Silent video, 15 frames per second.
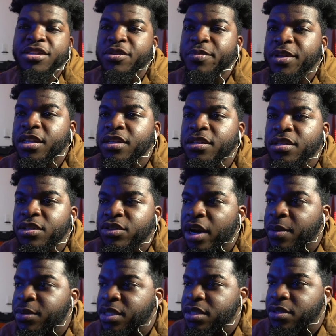million
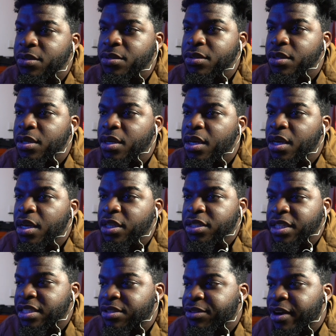subscribers. That's cool.
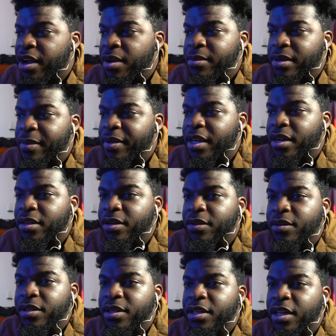Should I subscribe? I mean, I don't know.
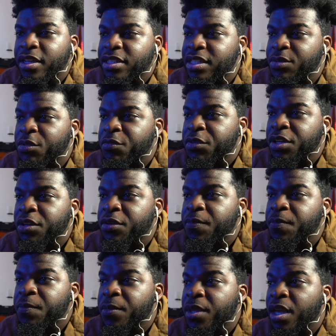I only see one video.
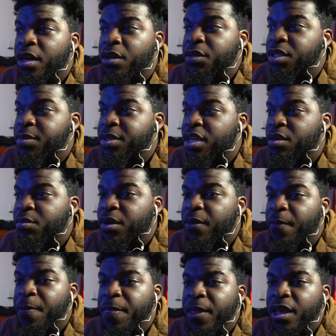I don't know what she's talking about.
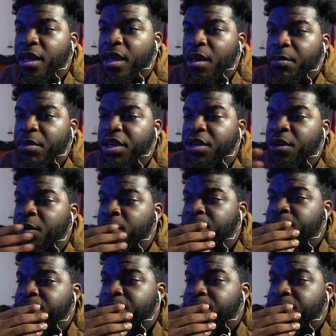But, you know,